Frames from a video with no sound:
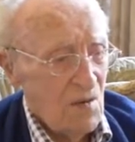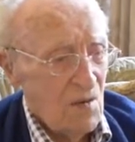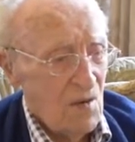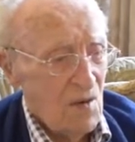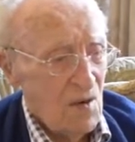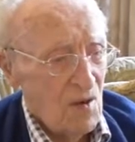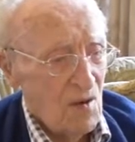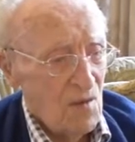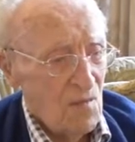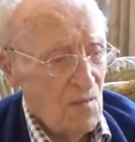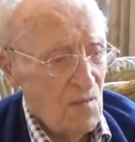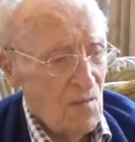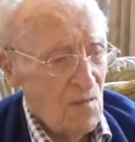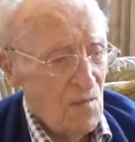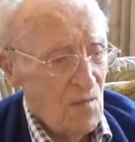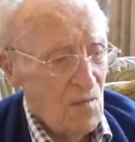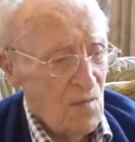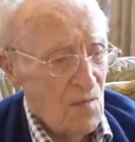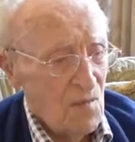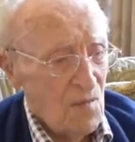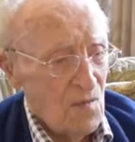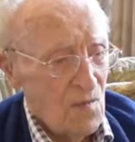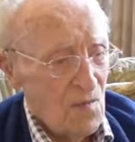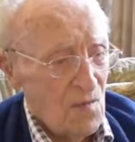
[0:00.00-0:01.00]

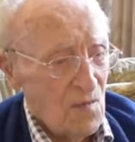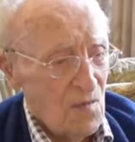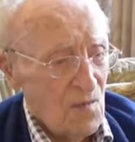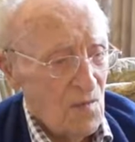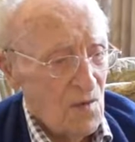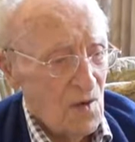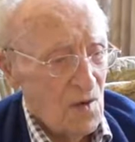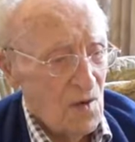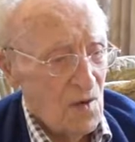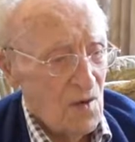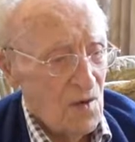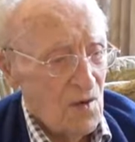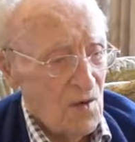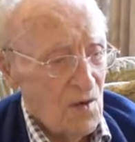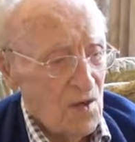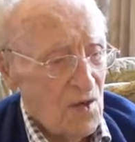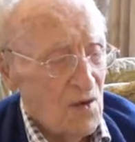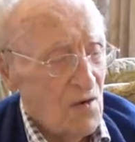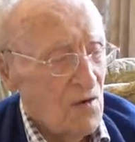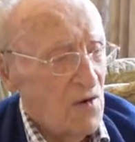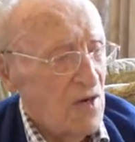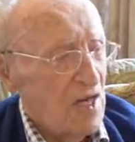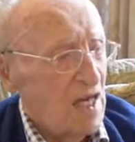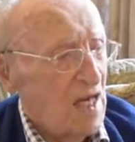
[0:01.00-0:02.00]
um, uh,
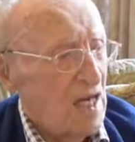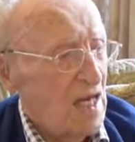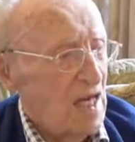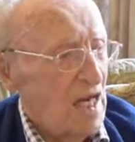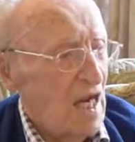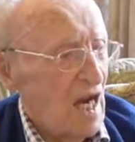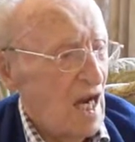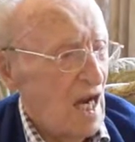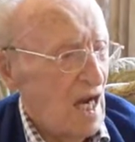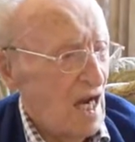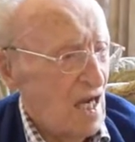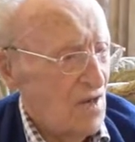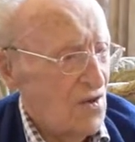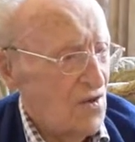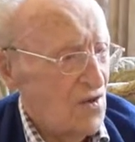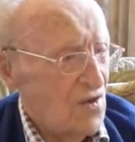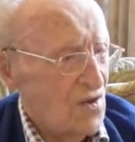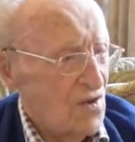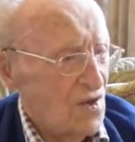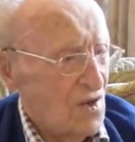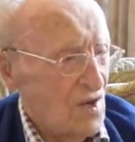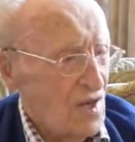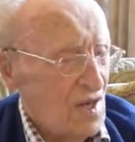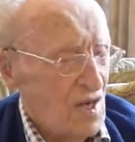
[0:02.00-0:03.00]
Korean
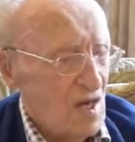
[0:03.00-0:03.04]
guards,